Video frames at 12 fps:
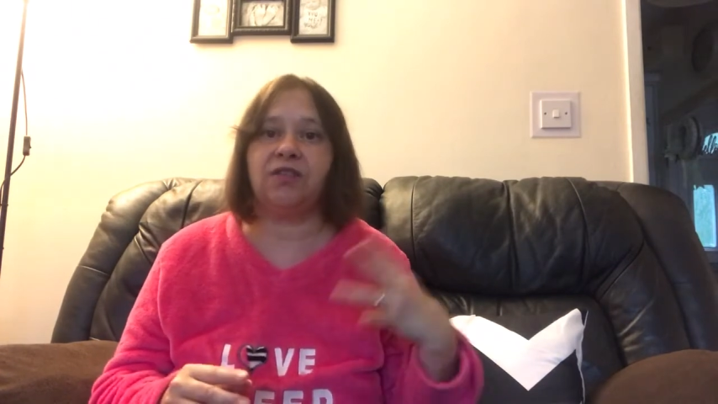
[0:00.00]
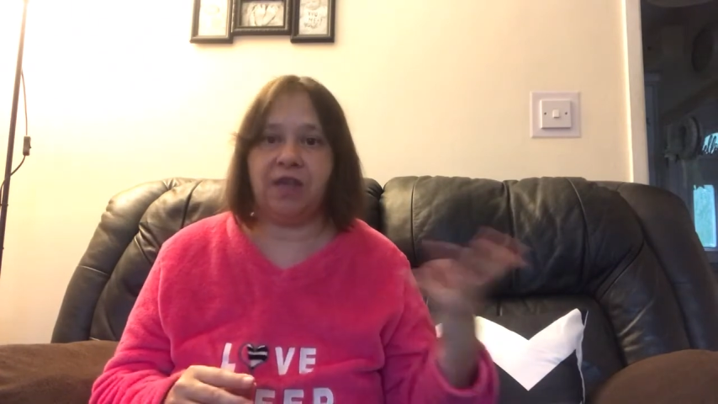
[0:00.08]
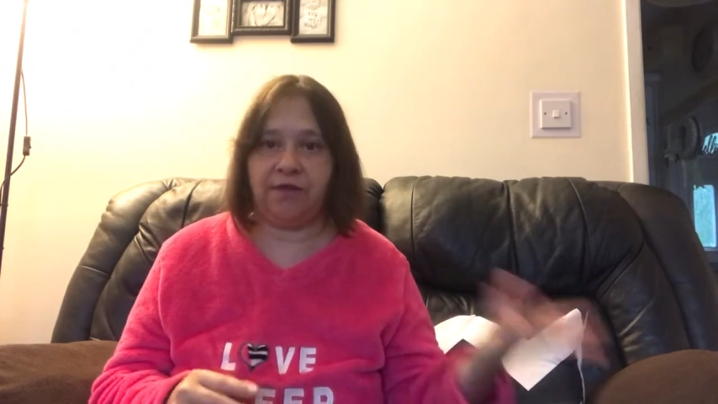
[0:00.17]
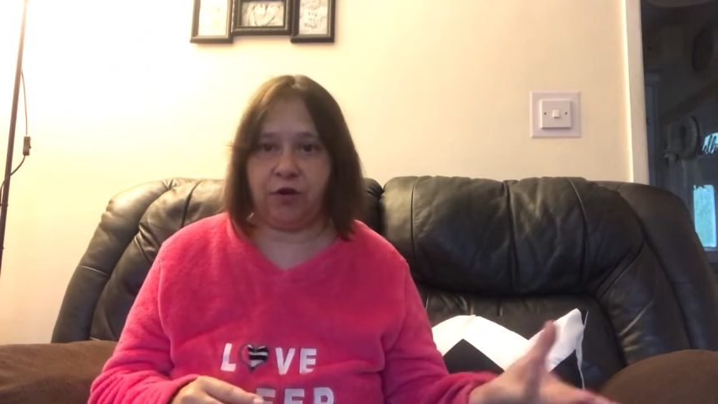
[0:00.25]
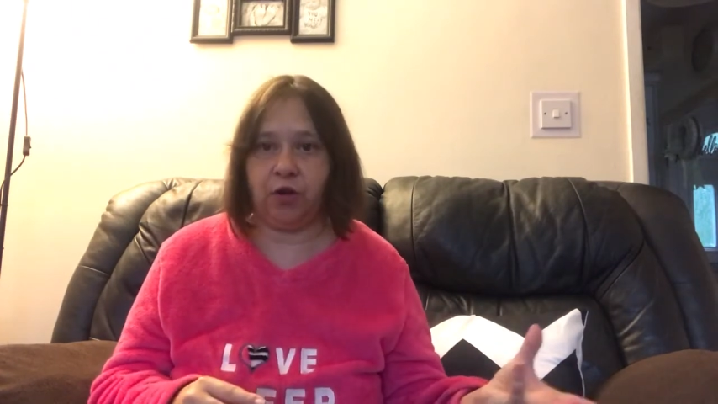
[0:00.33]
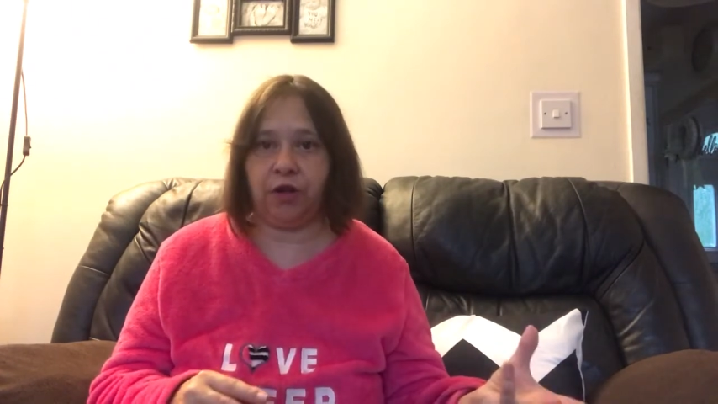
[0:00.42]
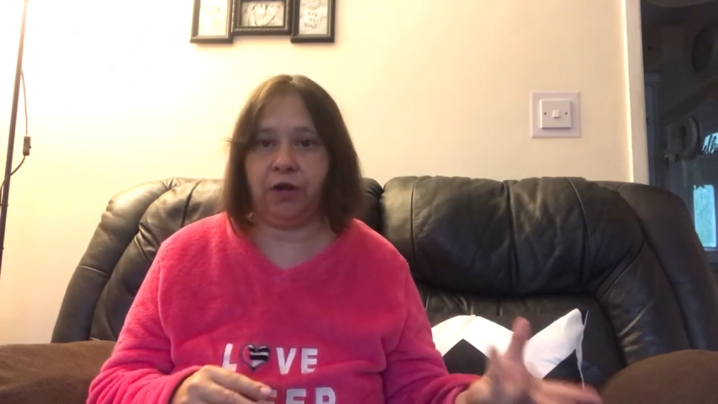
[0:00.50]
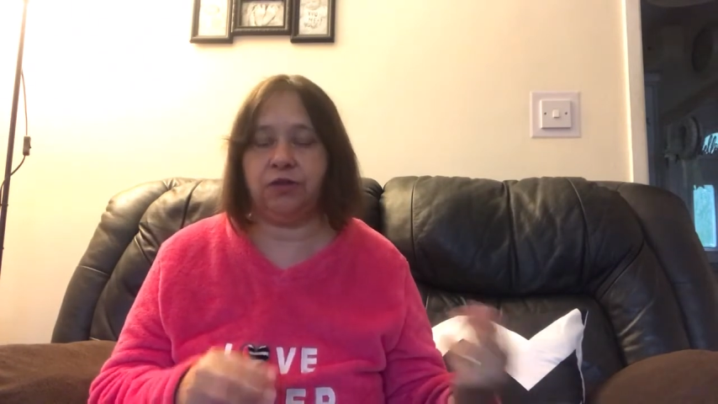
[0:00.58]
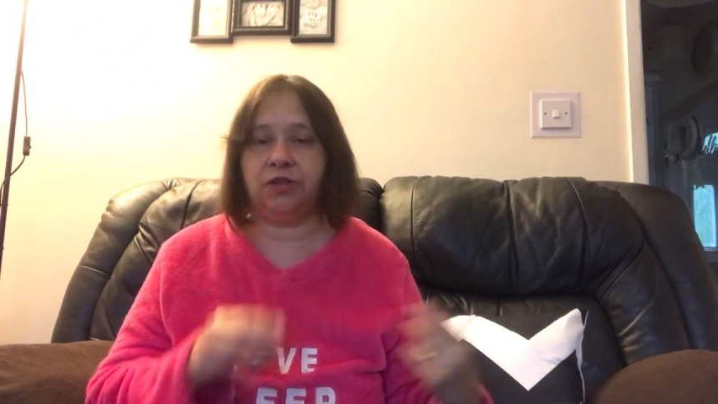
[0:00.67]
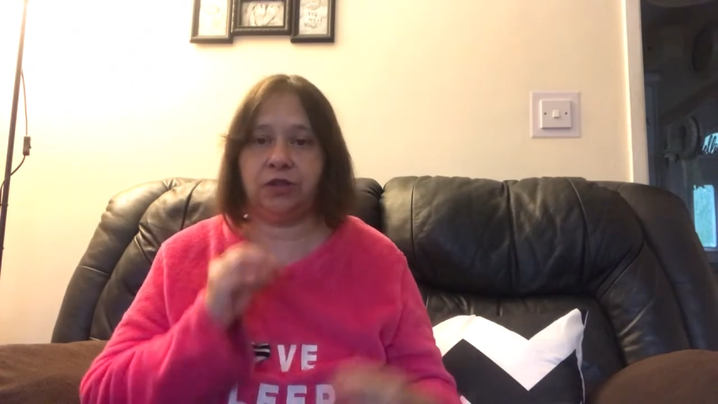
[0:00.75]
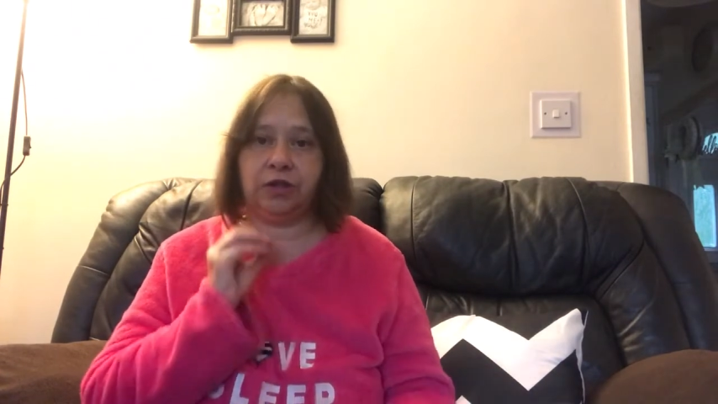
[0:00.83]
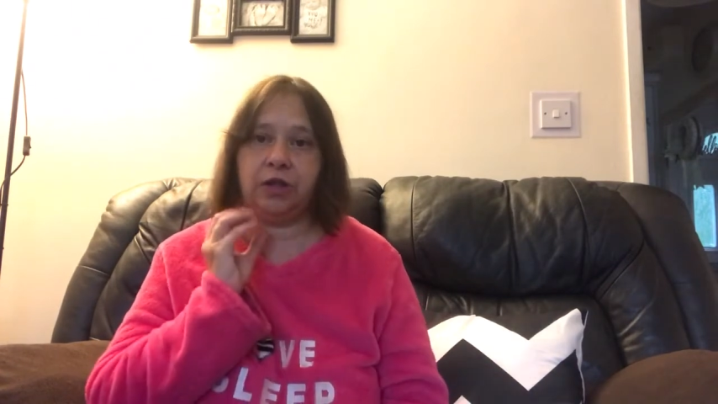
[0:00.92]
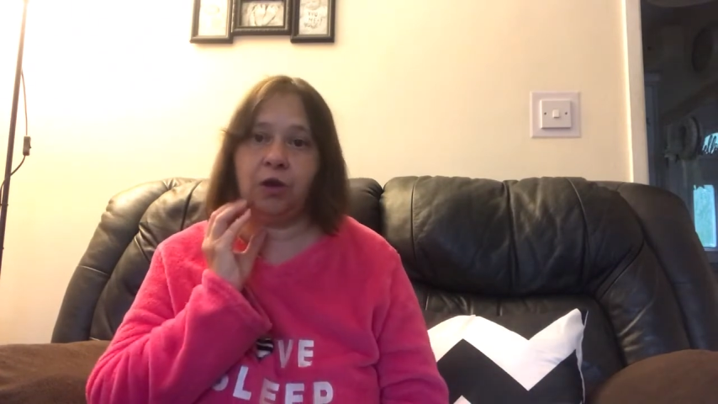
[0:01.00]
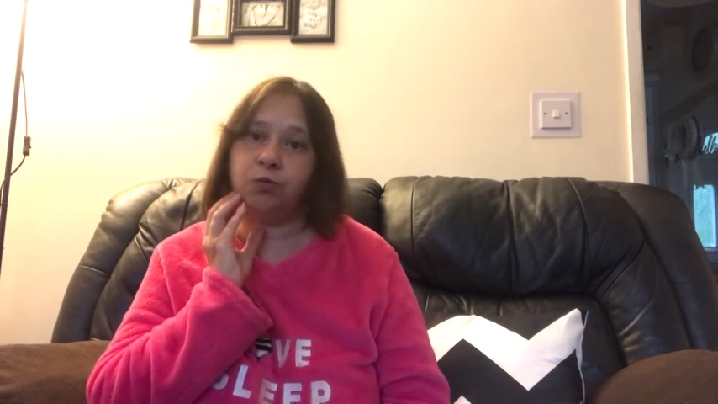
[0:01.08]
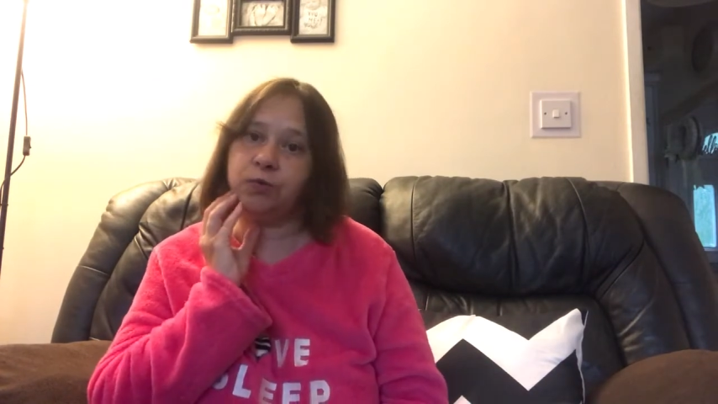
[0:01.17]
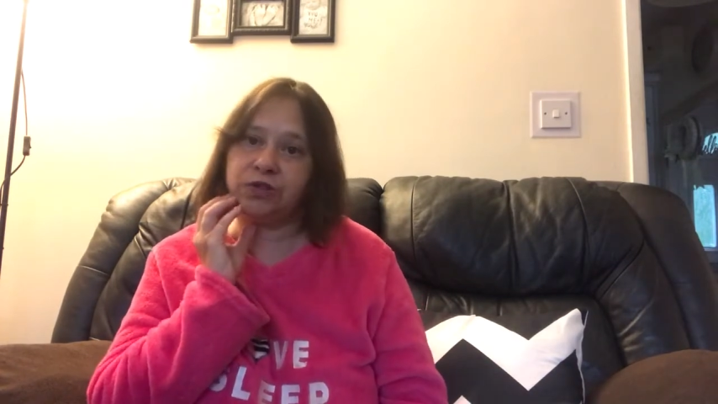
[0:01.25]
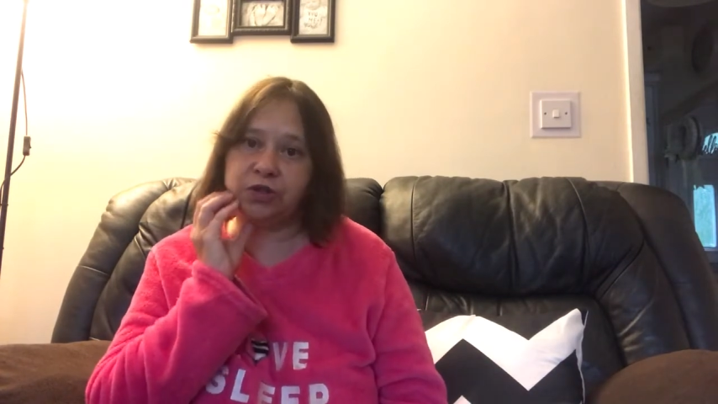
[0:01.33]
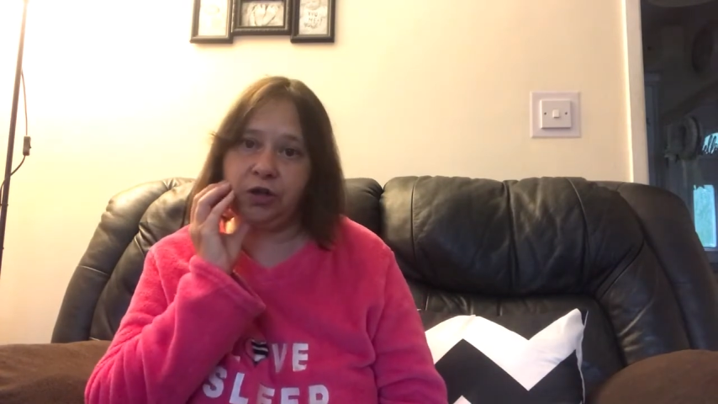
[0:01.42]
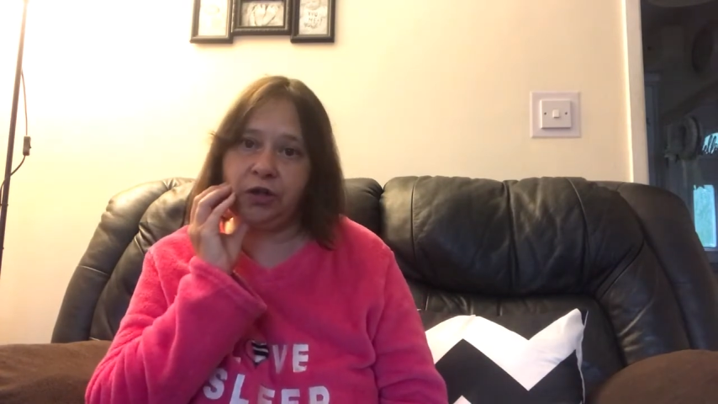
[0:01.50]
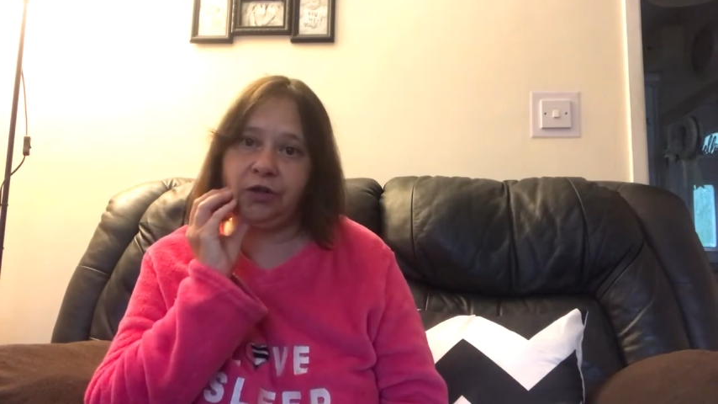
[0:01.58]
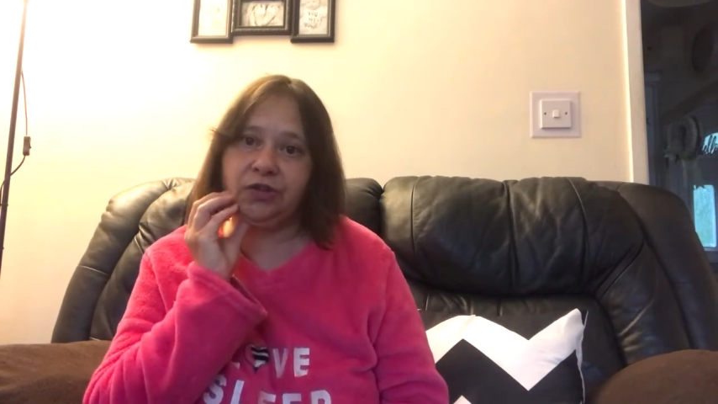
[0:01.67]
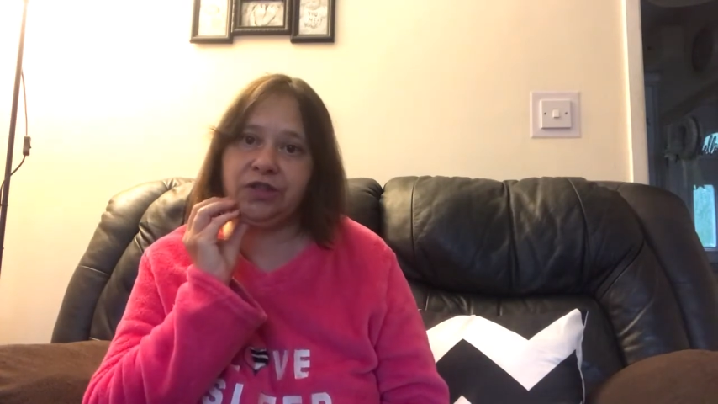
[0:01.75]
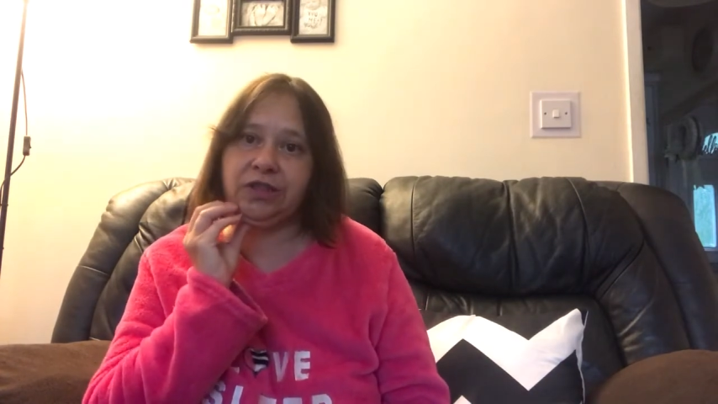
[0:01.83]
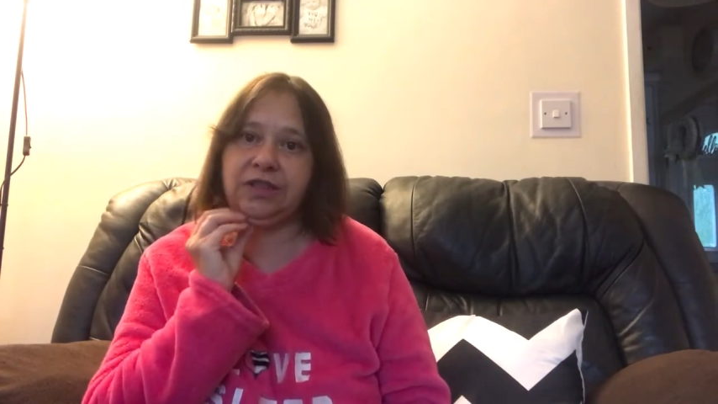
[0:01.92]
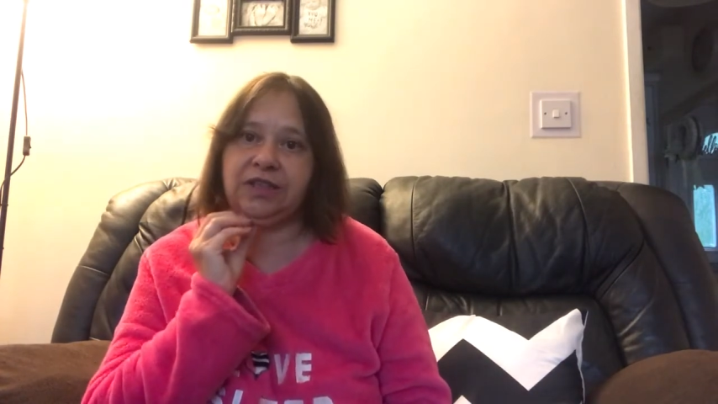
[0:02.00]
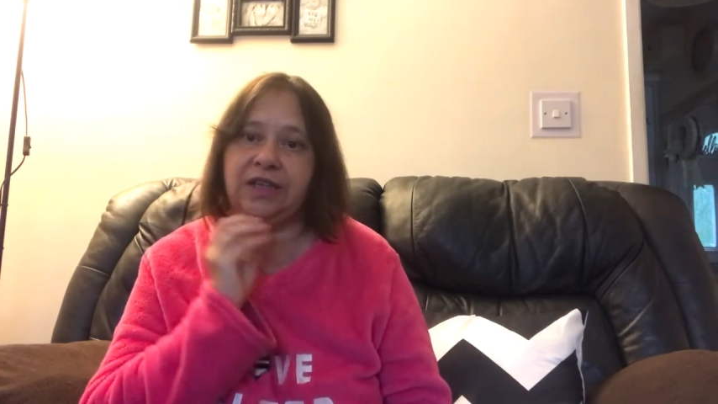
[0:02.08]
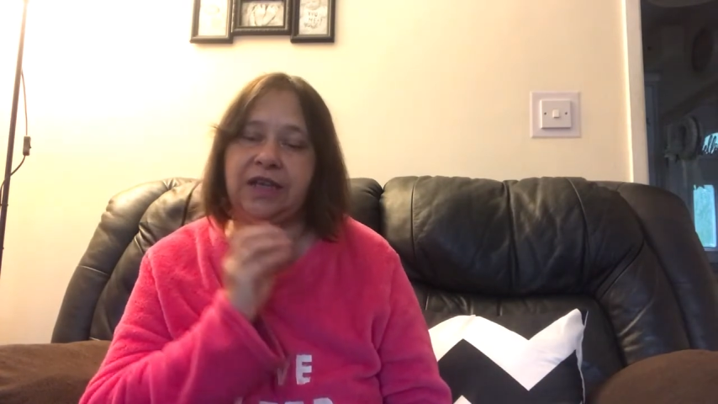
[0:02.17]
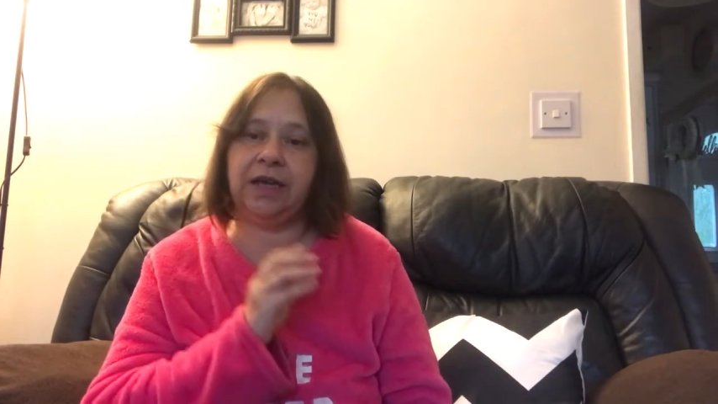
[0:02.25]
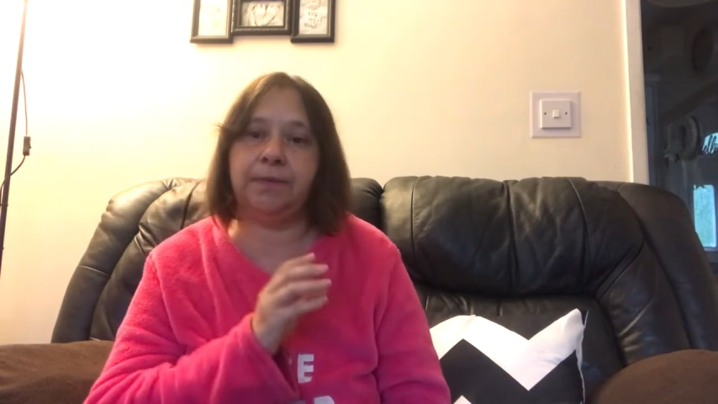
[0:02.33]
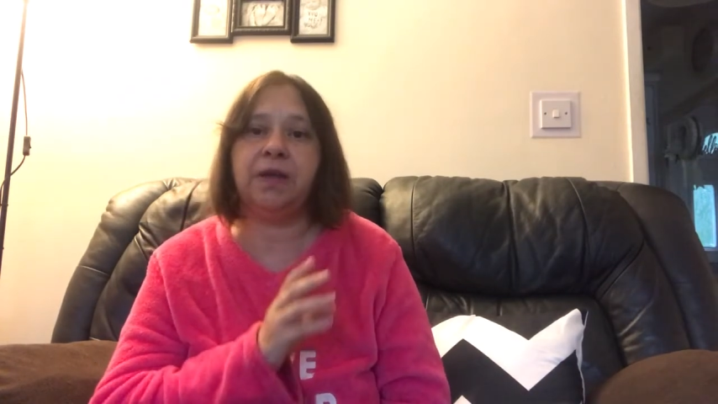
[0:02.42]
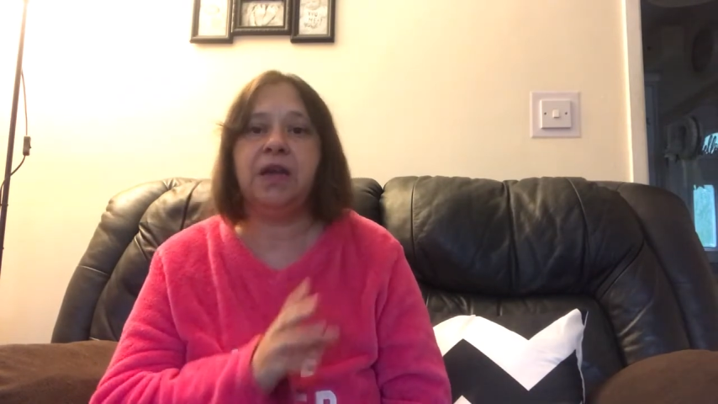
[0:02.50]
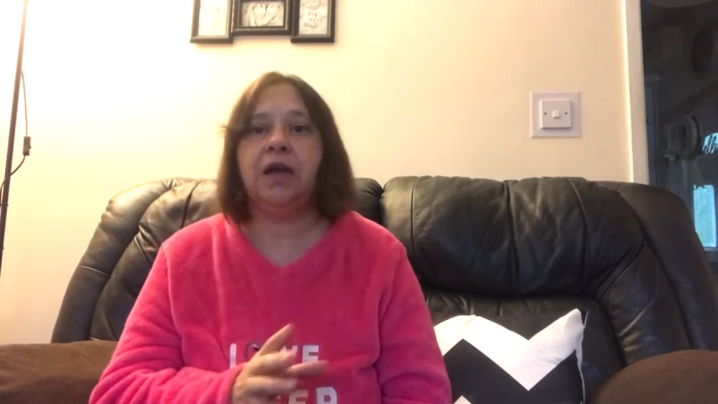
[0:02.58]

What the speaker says: They've got to go to the old ones, got to go to the tip.